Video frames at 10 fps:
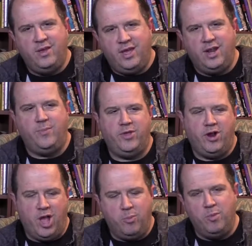get there
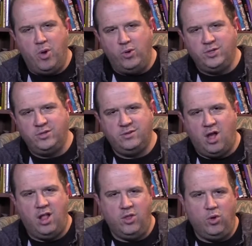to help promote
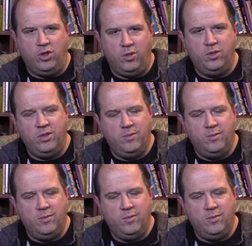all local